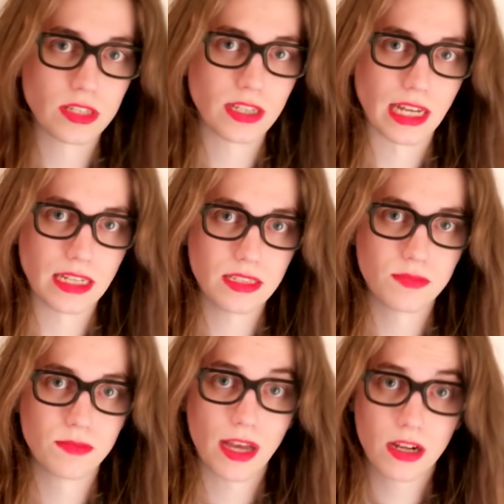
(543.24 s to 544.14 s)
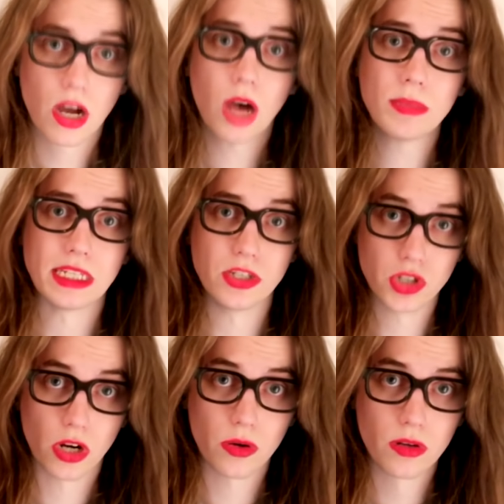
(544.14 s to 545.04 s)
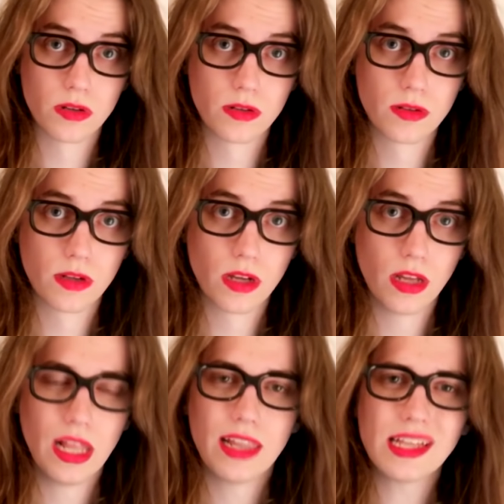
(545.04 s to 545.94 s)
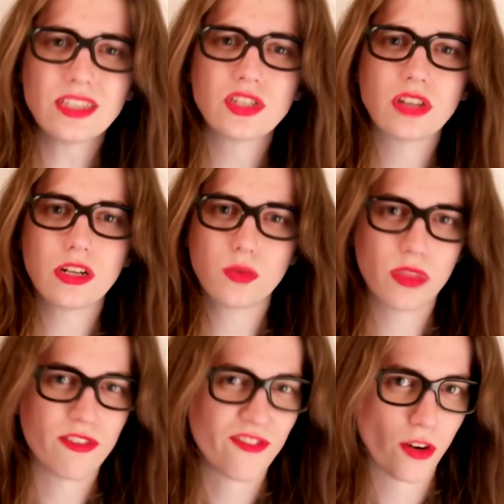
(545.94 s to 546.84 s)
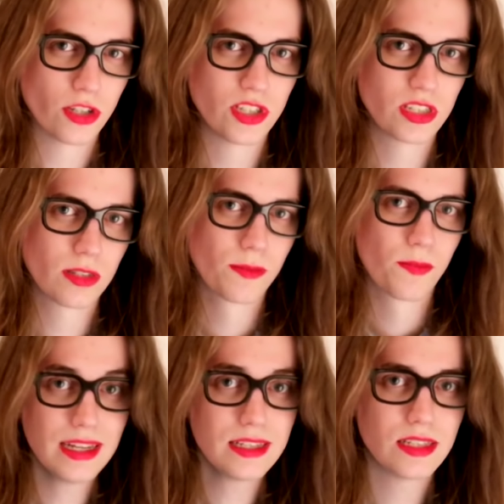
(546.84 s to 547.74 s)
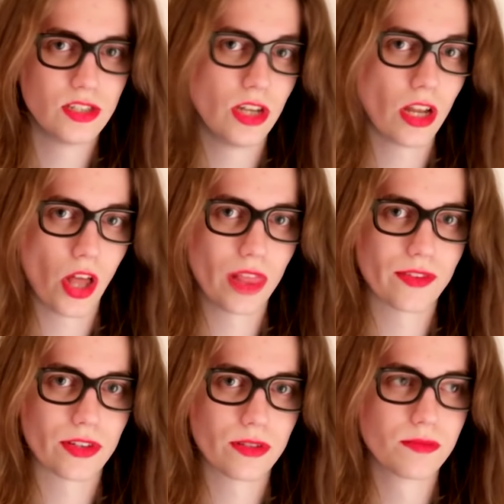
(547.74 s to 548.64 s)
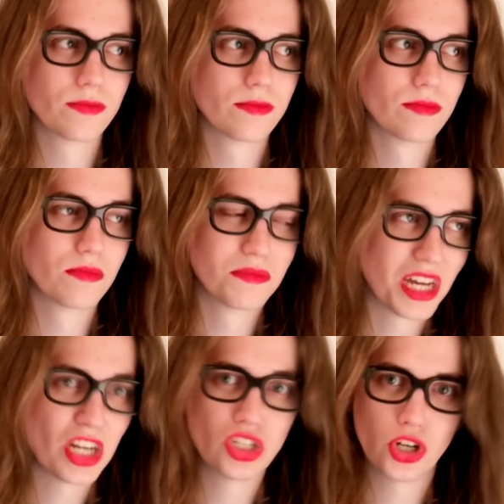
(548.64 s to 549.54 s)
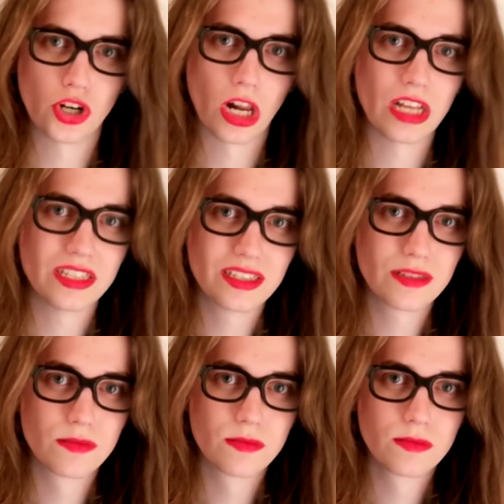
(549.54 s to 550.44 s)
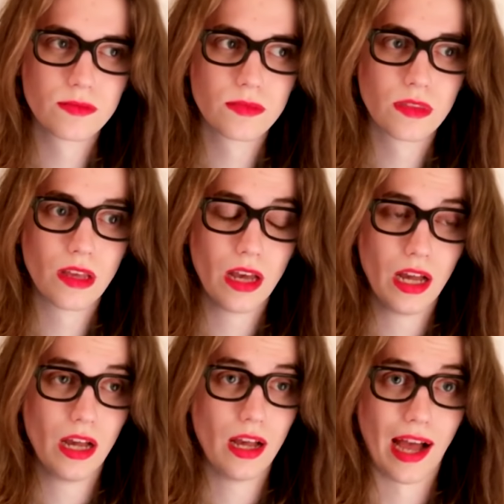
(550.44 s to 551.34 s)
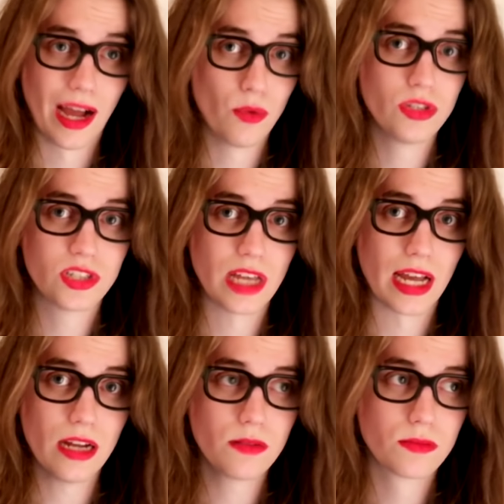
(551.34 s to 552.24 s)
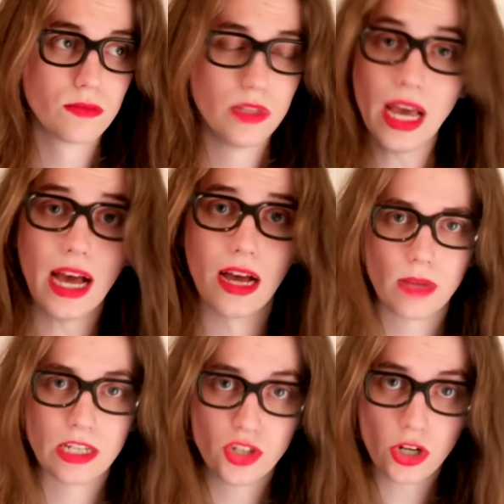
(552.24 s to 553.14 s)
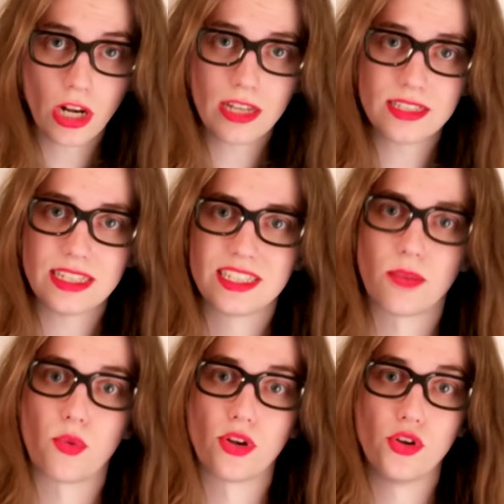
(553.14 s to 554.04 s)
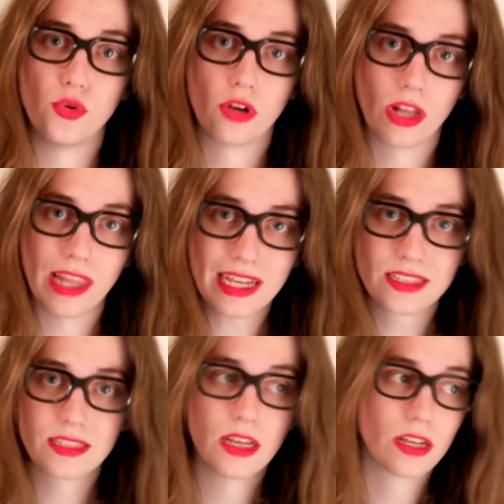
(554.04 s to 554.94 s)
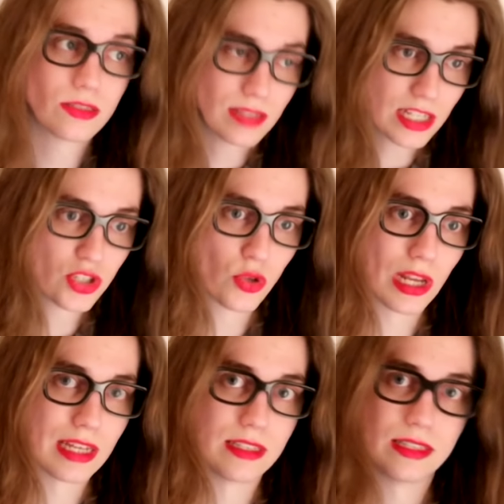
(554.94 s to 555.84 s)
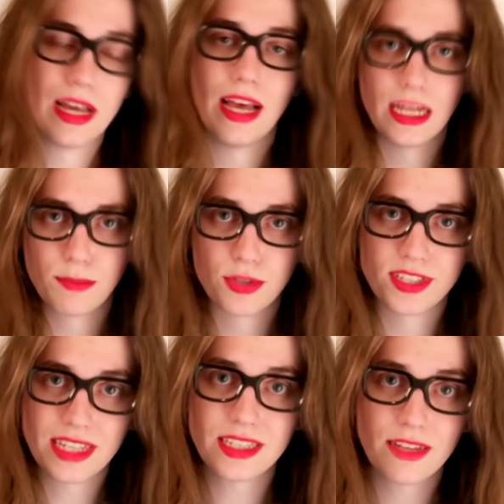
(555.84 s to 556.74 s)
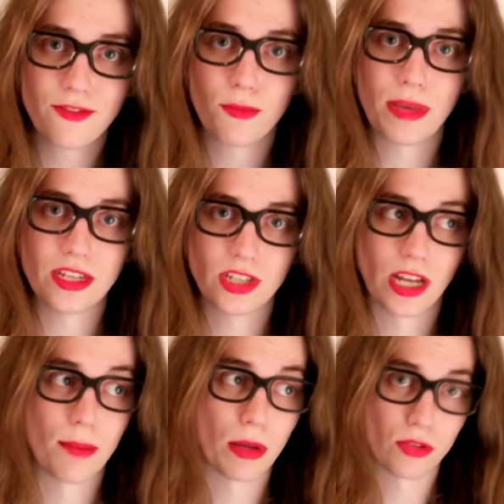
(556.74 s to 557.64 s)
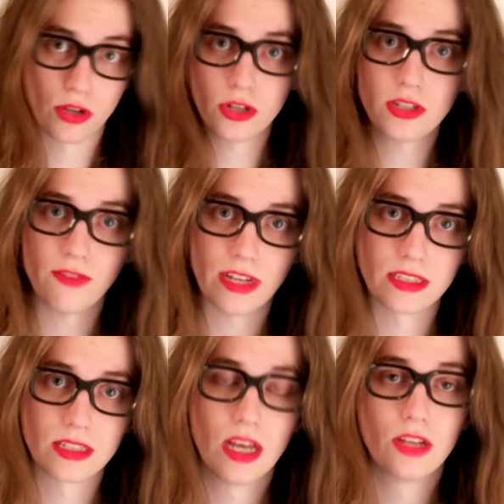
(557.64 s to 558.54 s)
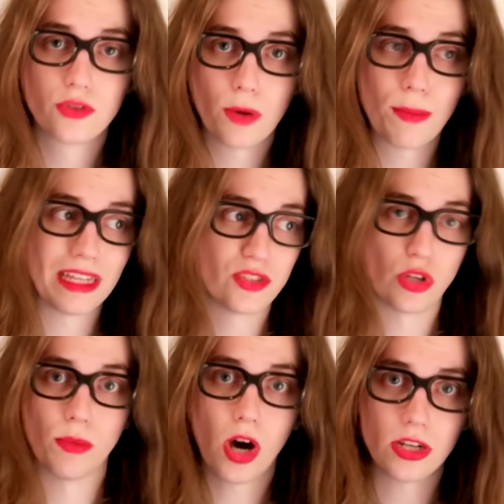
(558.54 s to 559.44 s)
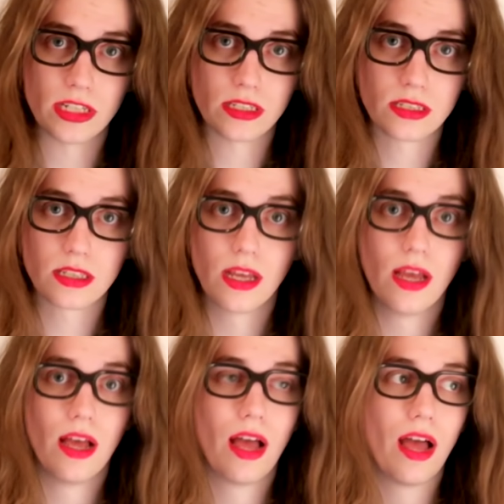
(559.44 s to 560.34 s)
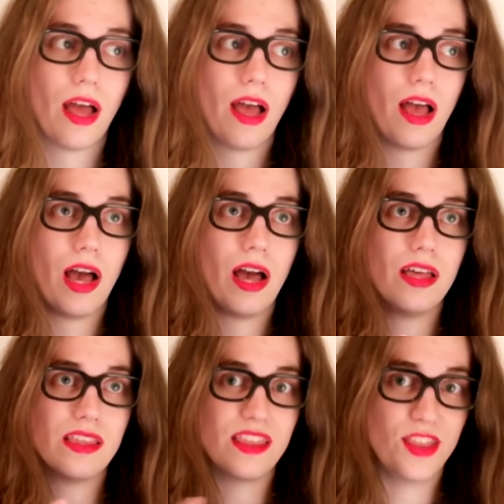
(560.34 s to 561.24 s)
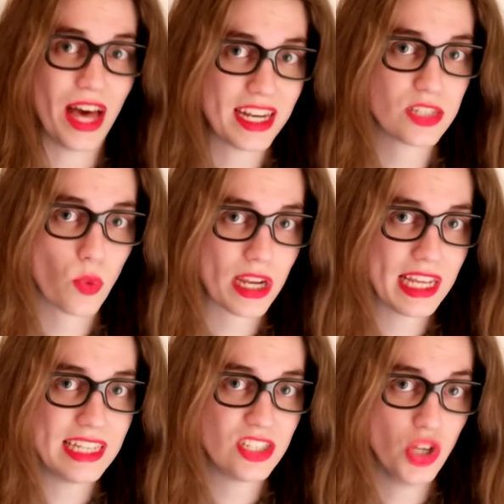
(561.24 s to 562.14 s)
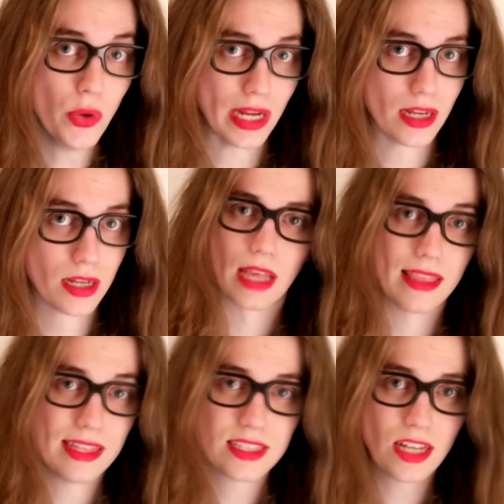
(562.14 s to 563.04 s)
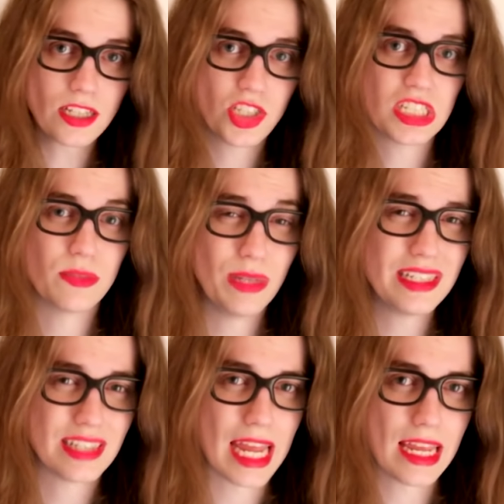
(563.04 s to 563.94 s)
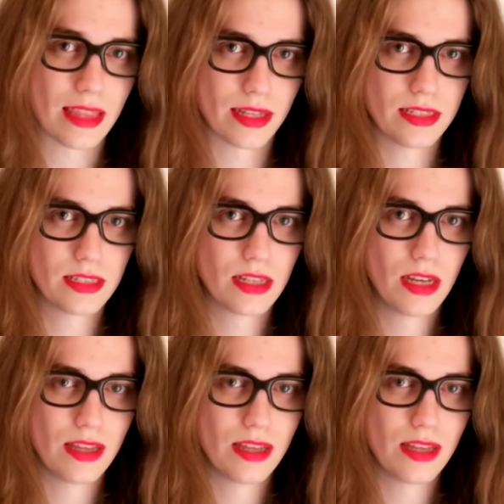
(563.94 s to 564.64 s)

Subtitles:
Week Tonight a comedy show? Let's start with the first. Is John Oliver a journalist? I would say, yeah, a journalist is someone who collects, contextualizes, and presents information about current events to a mainstream audience. That is what he is doing. And it's not just me saying this.